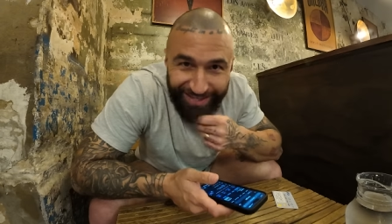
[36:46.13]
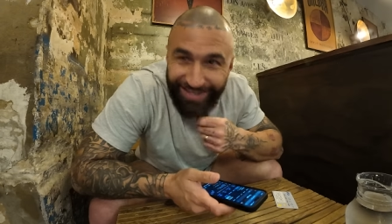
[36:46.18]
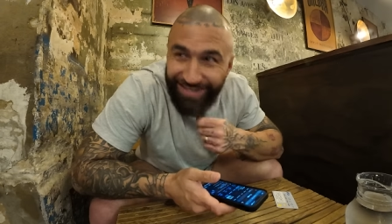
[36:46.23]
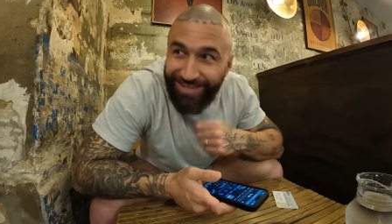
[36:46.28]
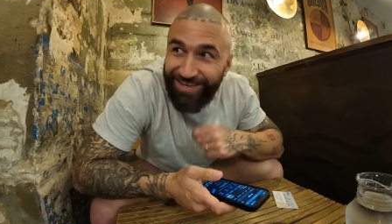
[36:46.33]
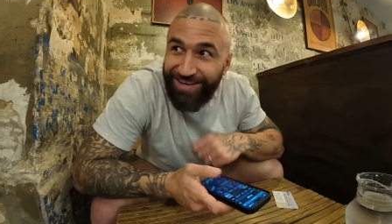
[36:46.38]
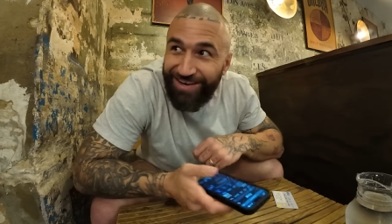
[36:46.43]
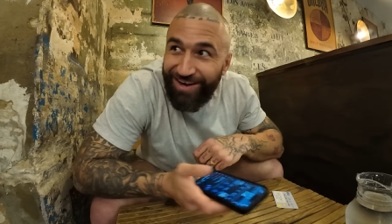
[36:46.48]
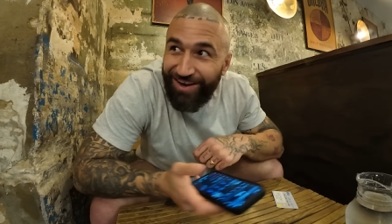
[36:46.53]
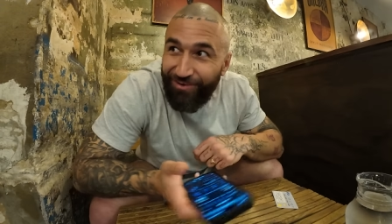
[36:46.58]

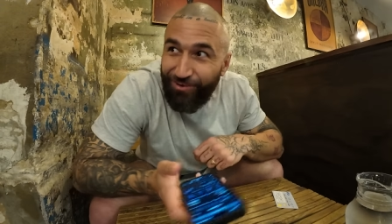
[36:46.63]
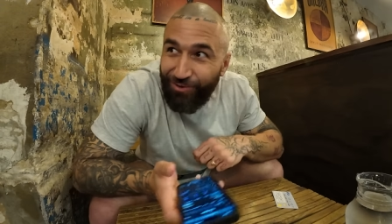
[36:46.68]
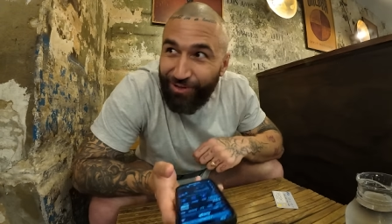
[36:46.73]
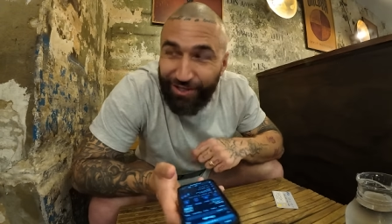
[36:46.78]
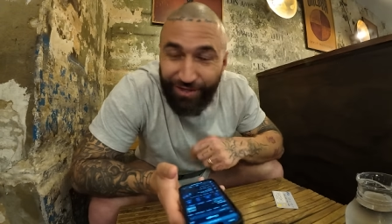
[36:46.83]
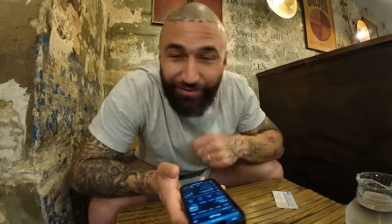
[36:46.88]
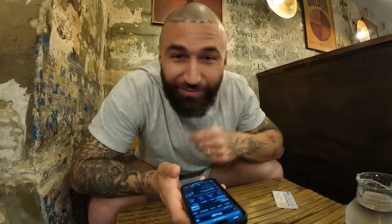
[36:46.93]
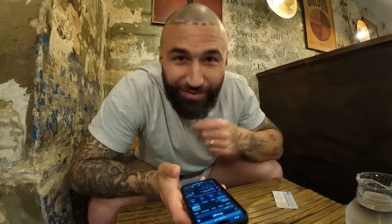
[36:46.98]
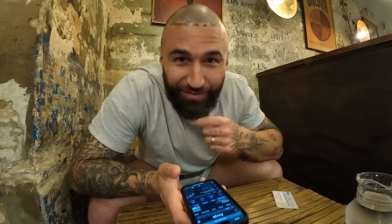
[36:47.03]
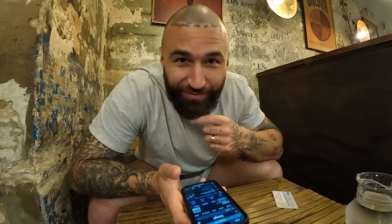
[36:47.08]
I look
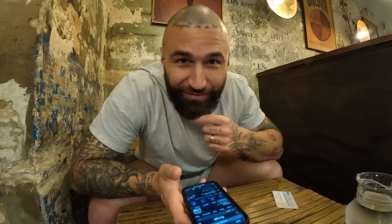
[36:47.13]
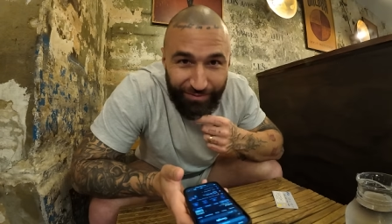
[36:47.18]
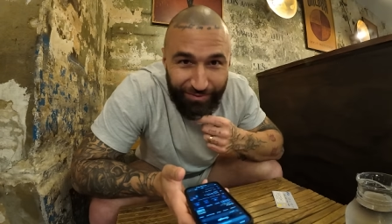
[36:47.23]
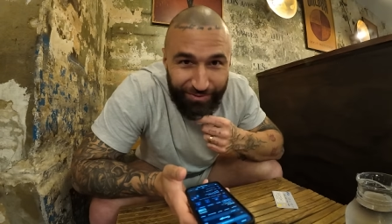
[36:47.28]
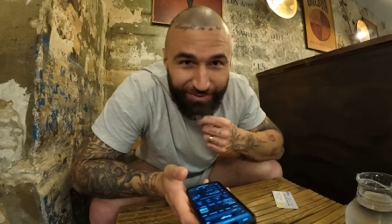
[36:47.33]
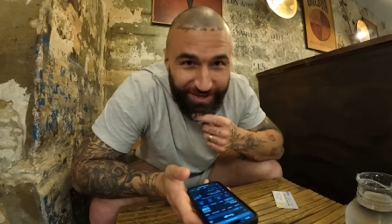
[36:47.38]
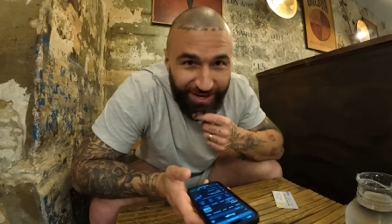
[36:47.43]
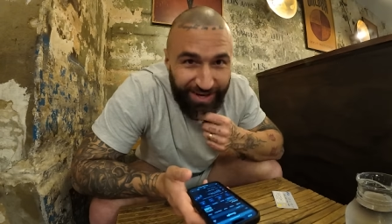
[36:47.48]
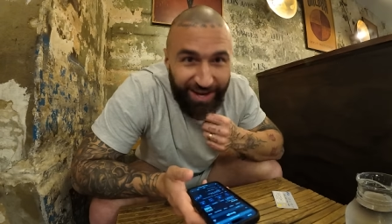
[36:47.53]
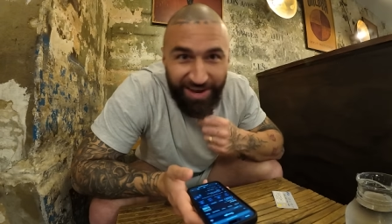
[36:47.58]
at the
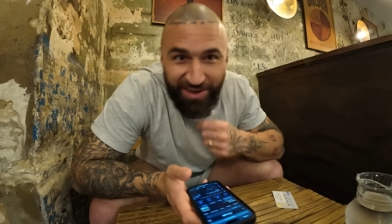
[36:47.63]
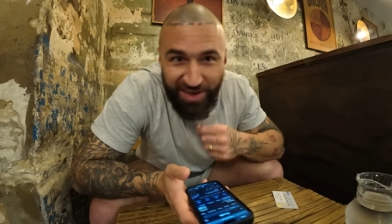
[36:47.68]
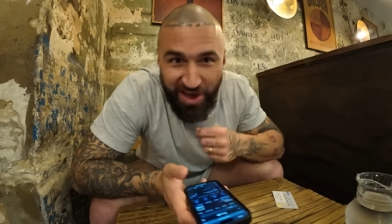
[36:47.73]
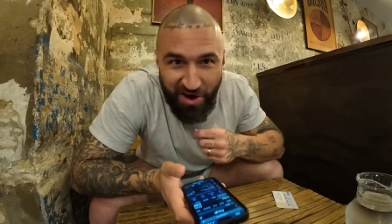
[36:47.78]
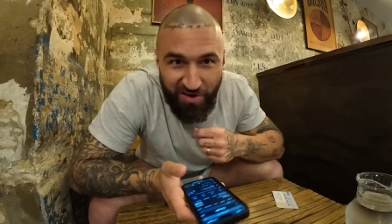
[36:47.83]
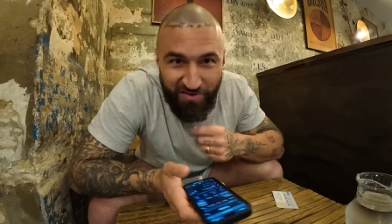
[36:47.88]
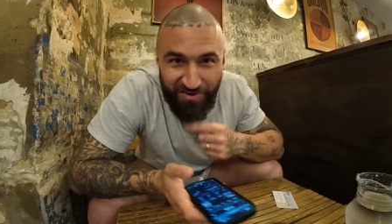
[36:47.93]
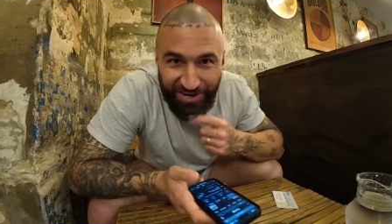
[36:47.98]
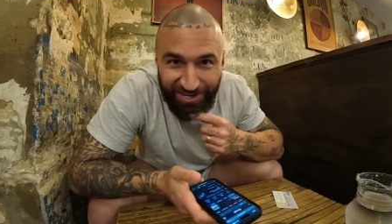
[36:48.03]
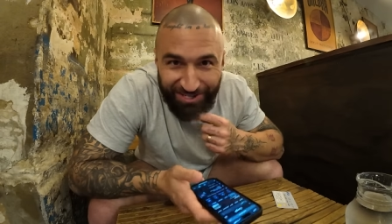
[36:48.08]
reviews, I go,
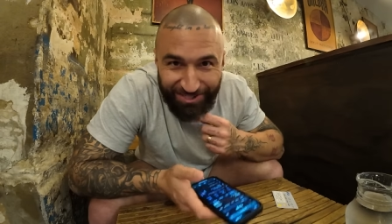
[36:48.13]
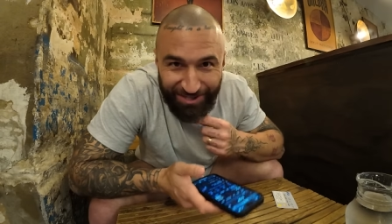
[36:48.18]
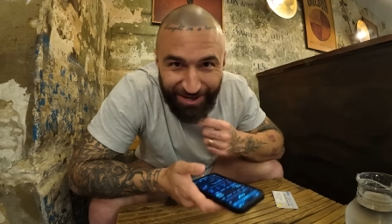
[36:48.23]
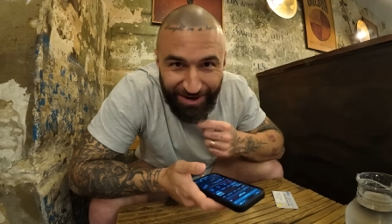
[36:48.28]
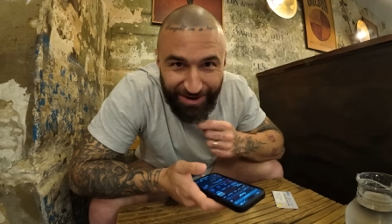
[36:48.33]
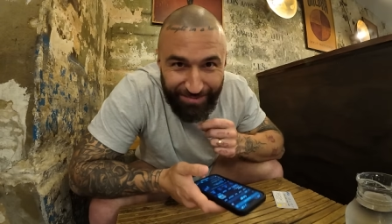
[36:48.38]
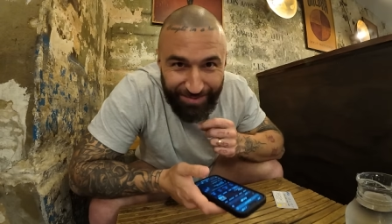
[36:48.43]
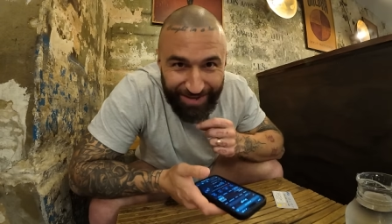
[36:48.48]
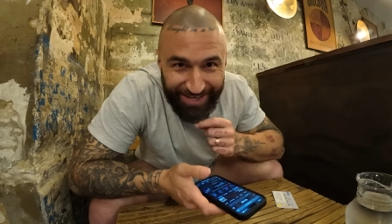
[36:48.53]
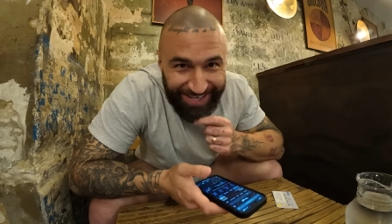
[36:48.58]
yeah, I reckon it's
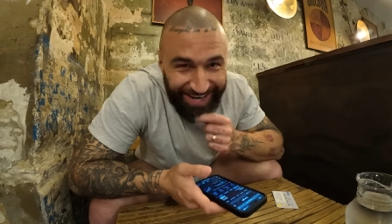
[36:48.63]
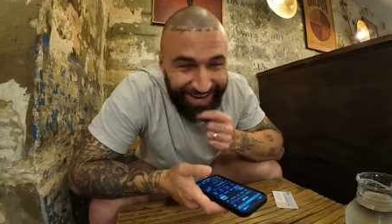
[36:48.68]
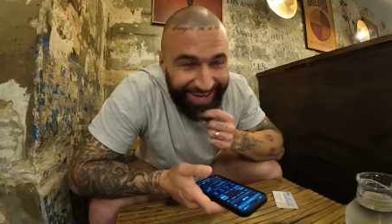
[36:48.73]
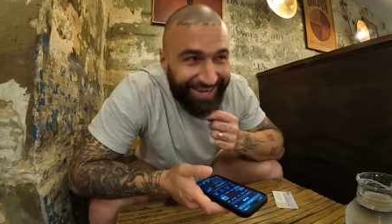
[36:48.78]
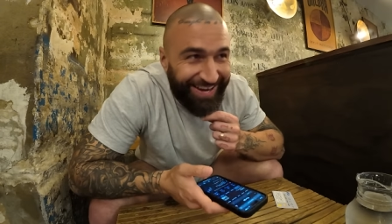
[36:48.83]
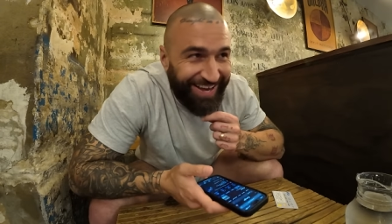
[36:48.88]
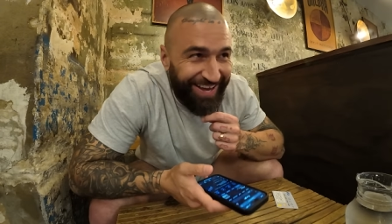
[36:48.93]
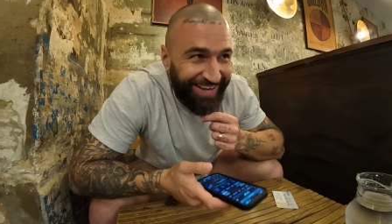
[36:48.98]
gonna be gone.